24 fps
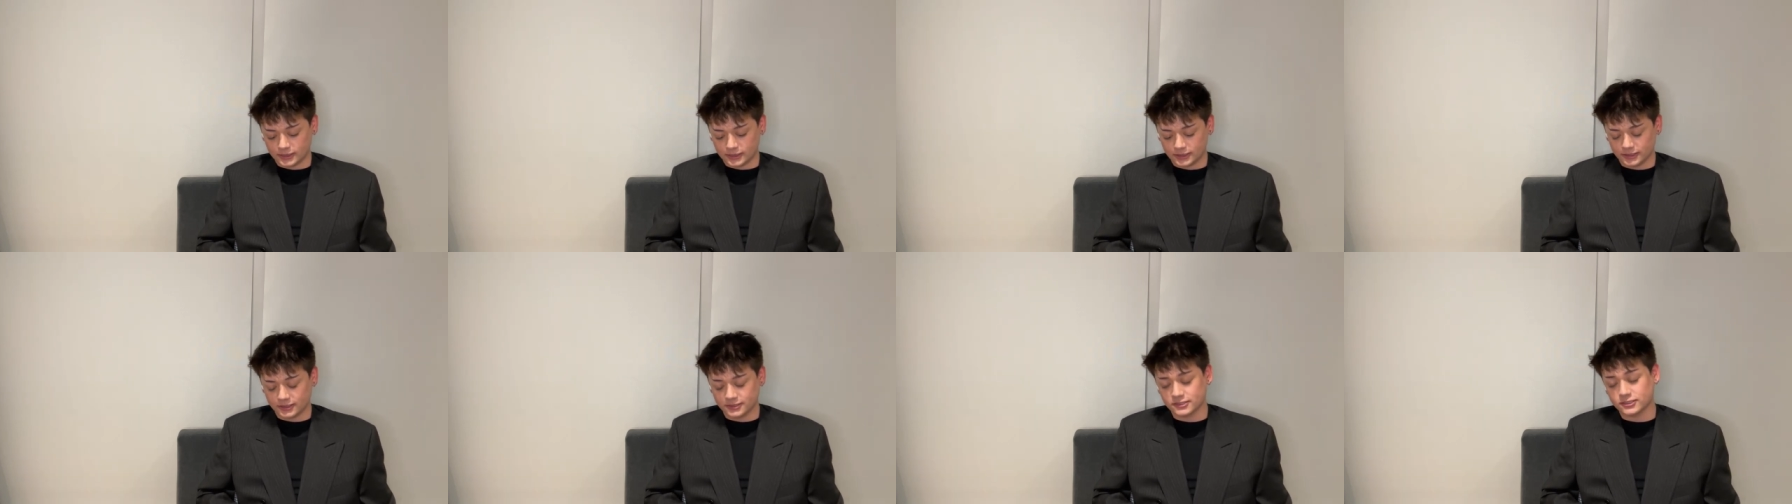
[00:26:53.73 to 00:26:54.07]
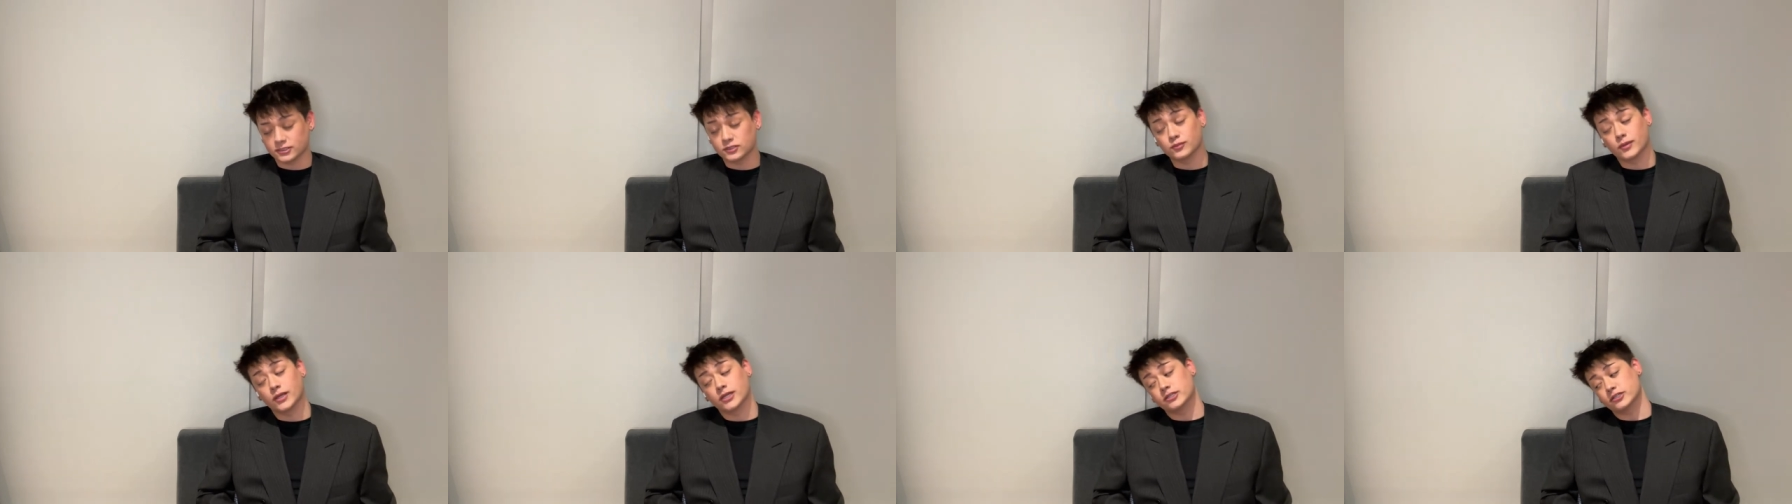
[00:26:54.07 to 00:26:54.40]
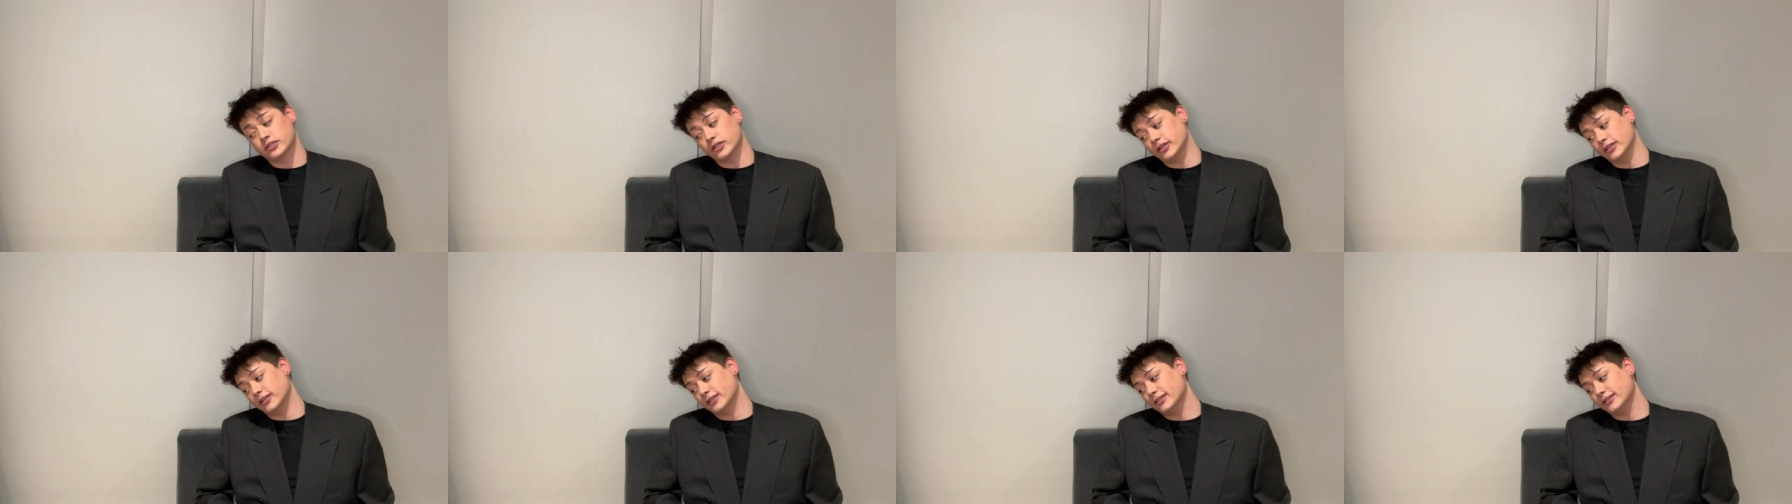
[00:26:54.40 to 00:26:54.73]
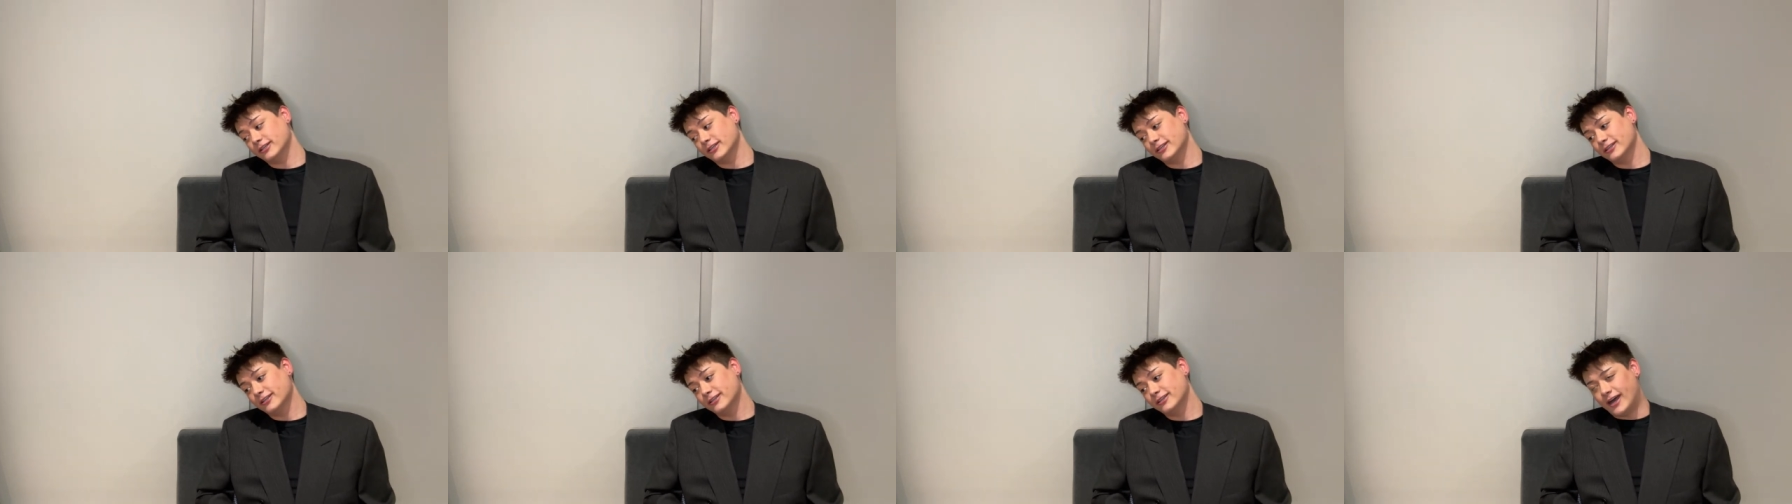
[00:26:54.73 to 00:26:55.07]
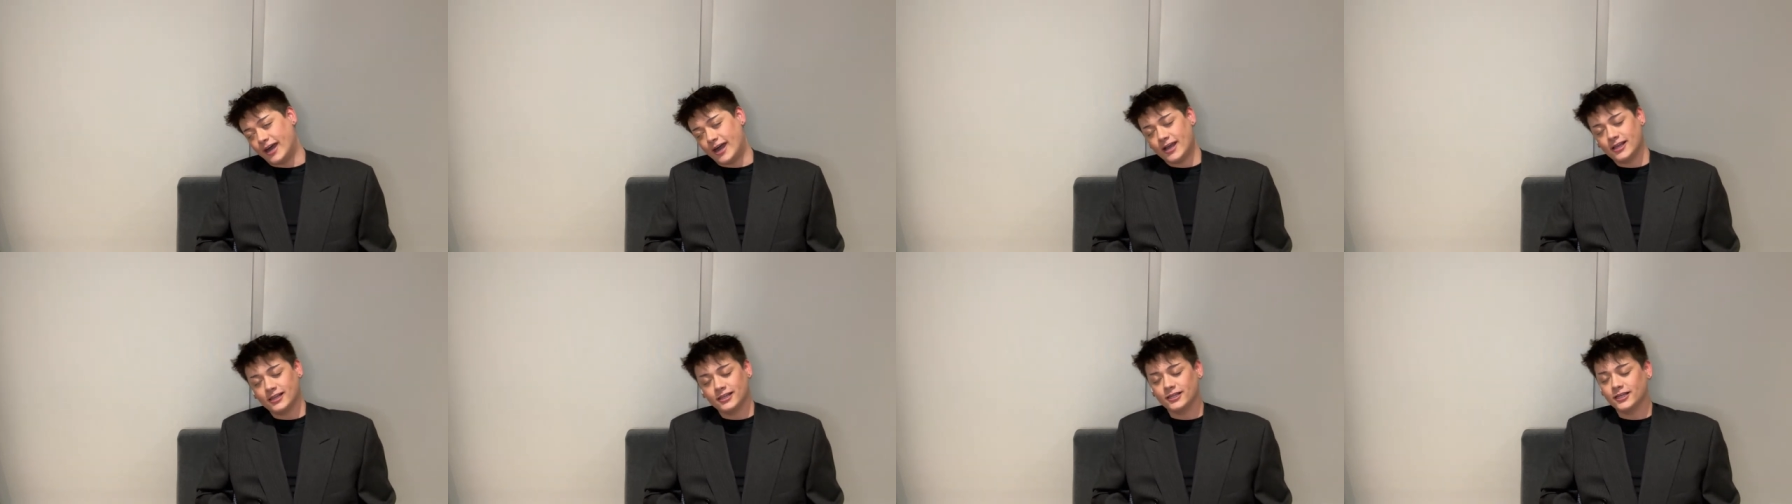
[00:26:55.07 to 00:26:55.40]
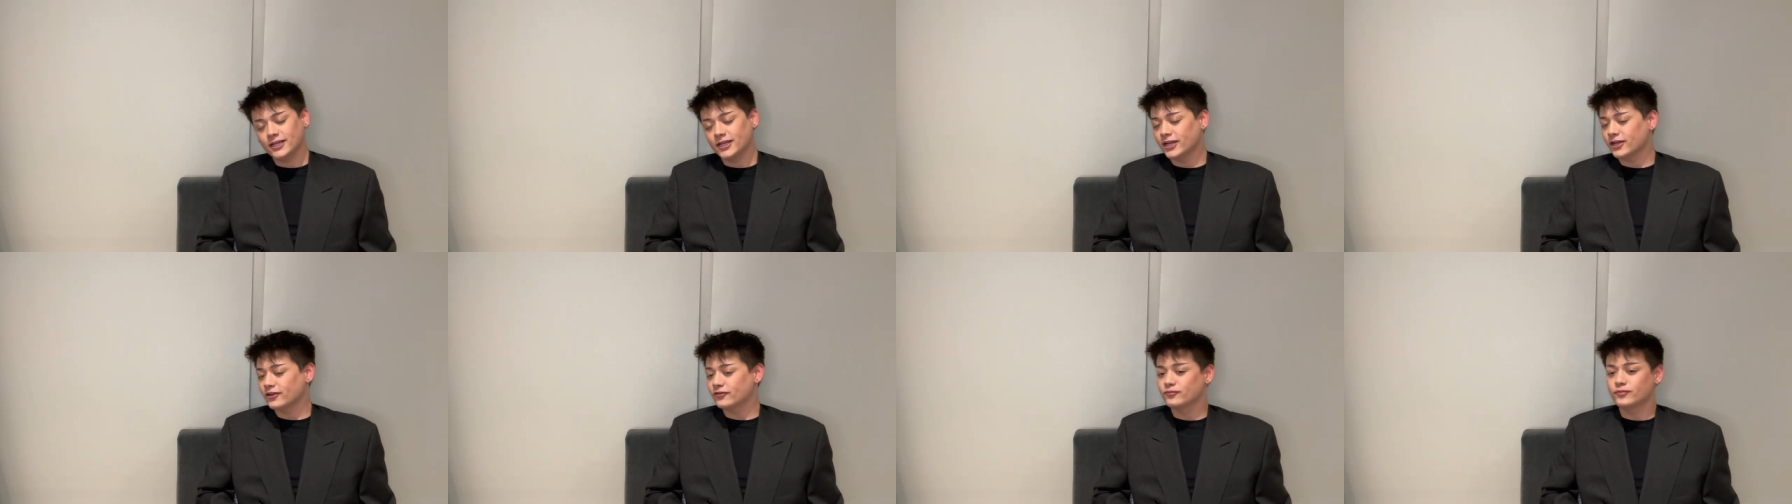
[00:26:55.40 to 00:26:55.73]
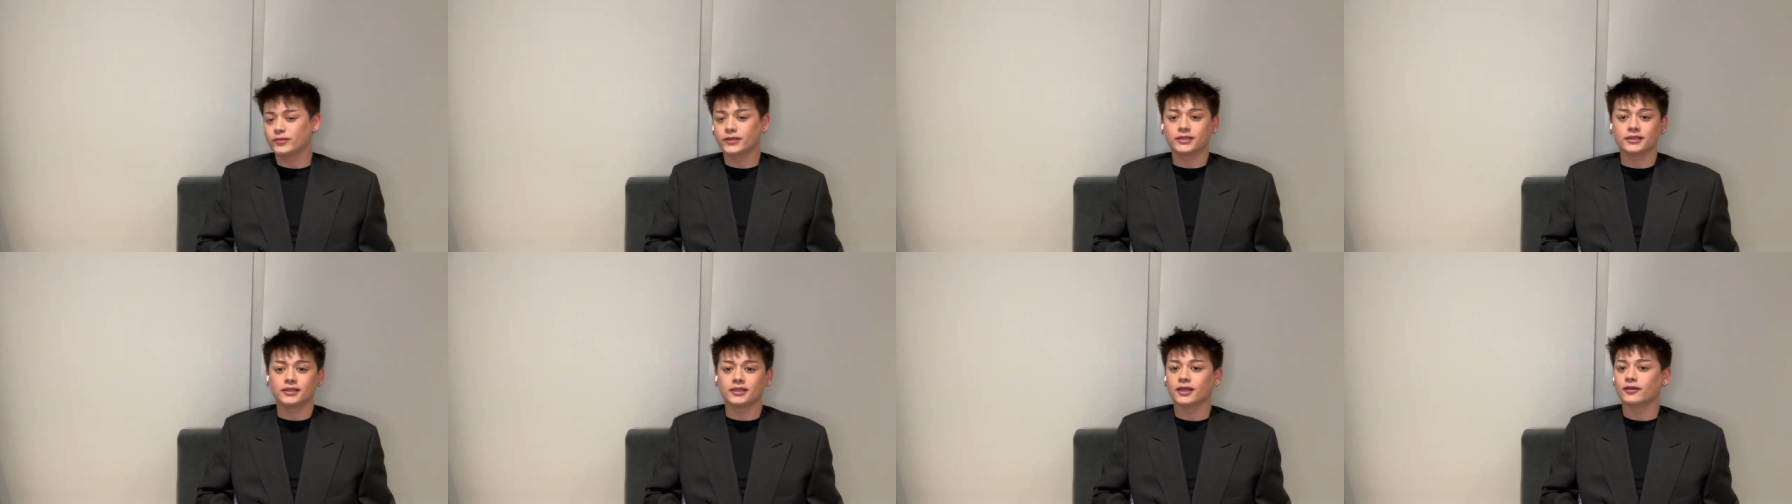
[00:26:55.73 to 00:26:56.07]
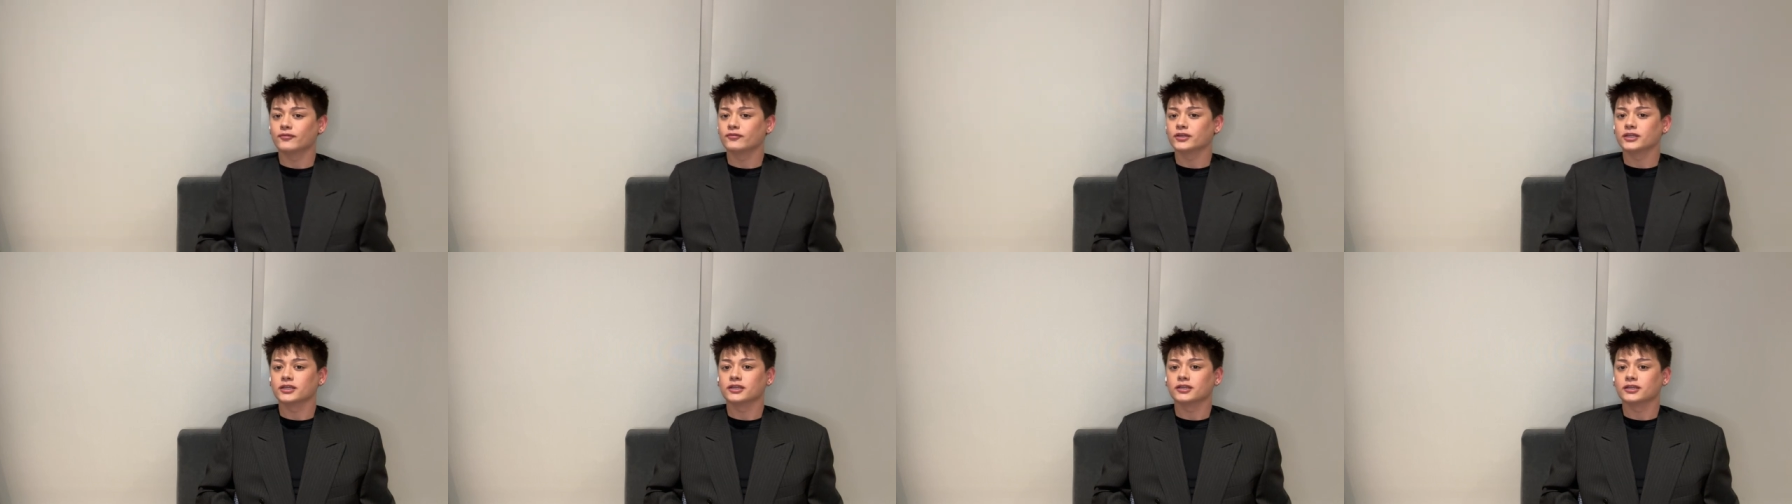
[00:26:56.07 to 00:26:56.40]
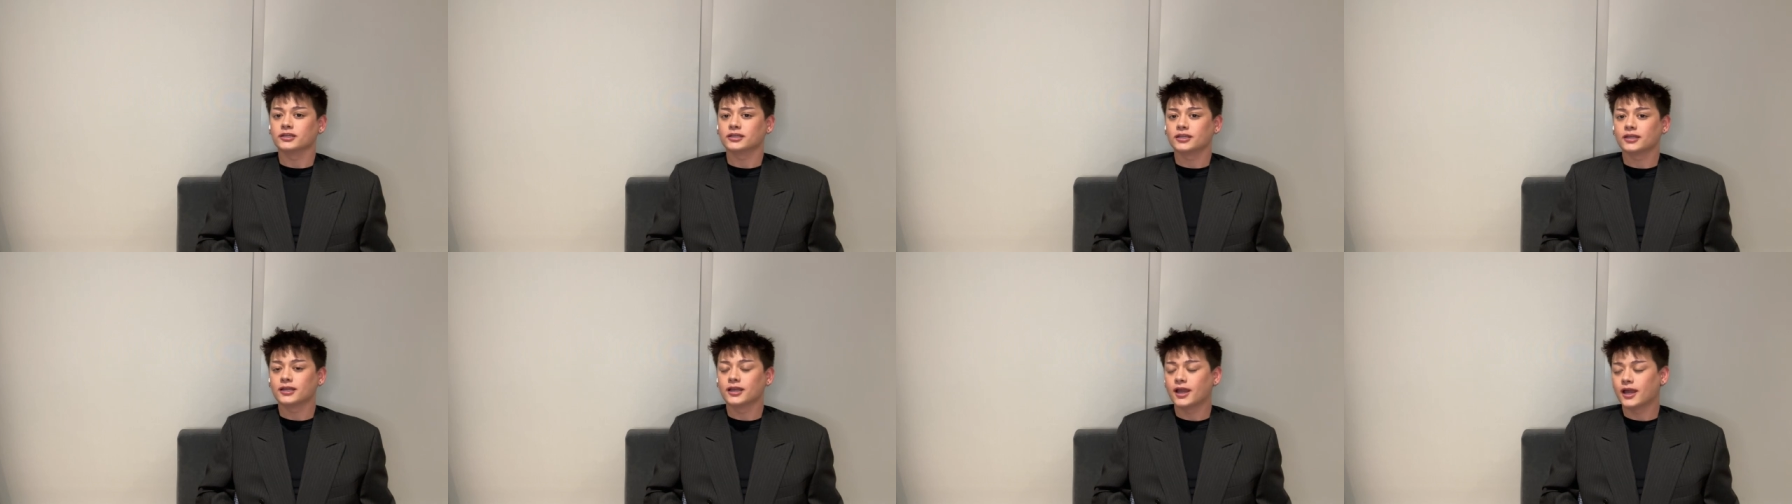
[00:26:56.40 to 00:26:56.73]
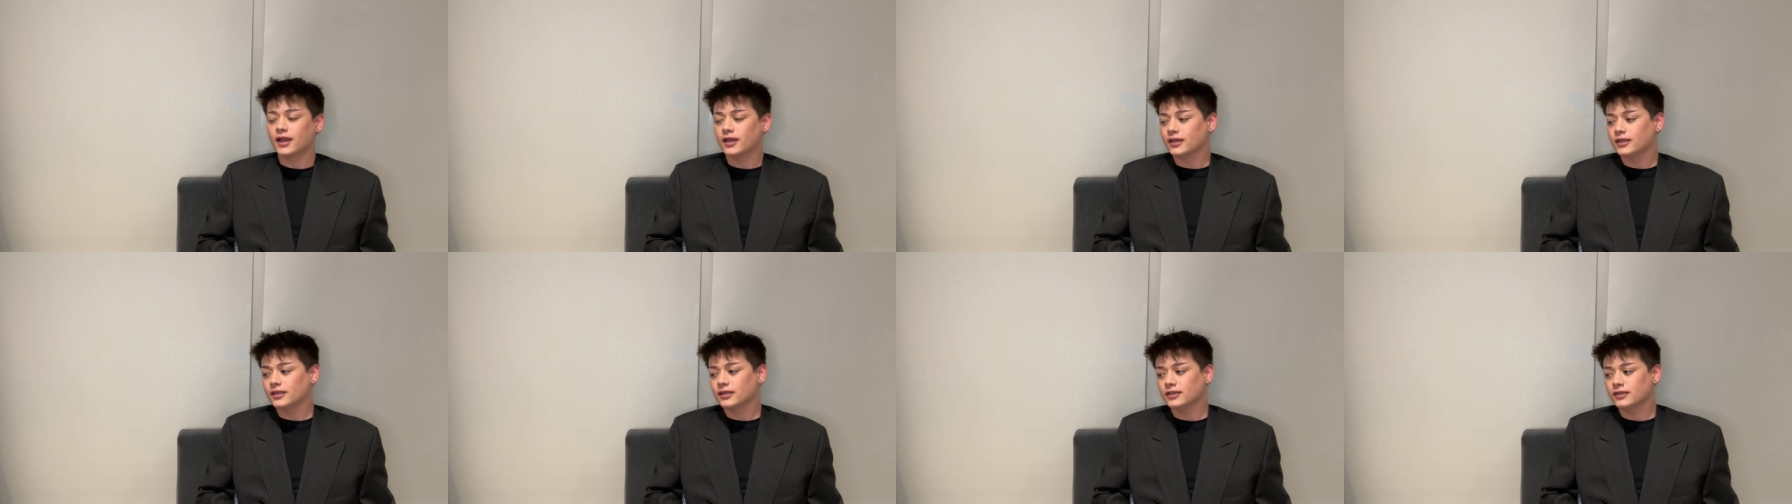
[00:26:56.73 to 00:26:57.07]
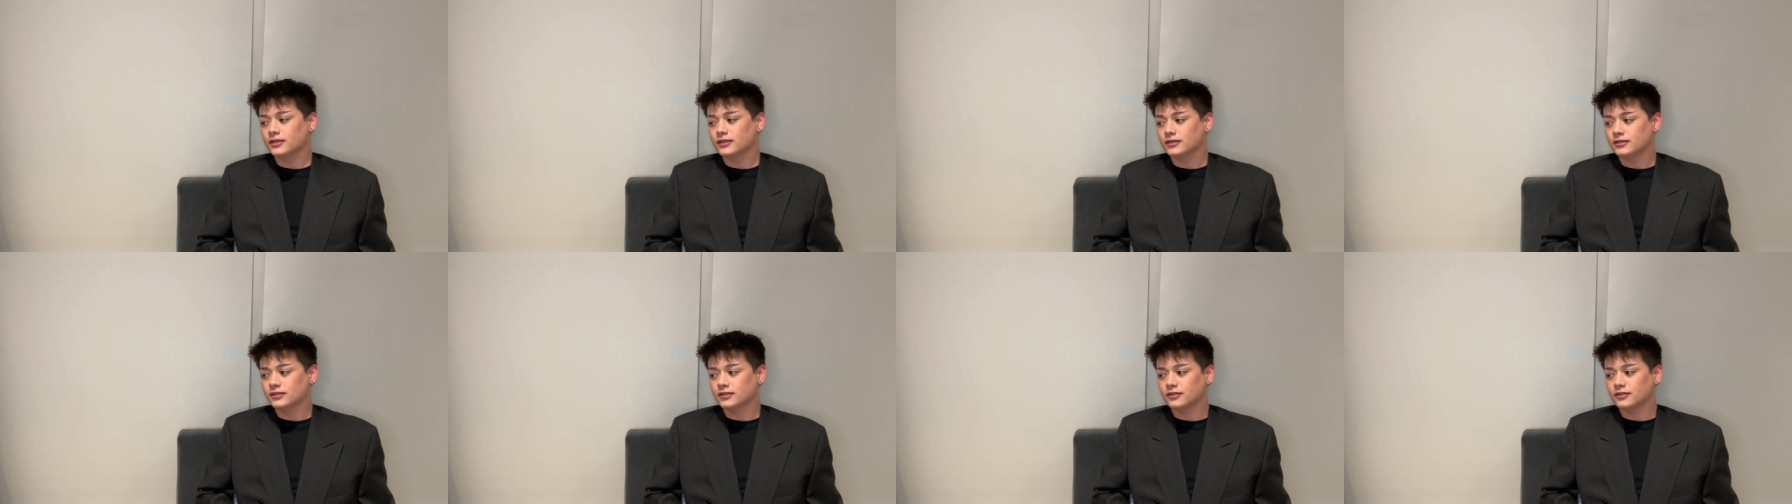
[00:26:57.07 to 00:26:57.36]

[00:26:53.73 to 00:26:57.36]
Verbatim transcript: This is my shit. I have been loving any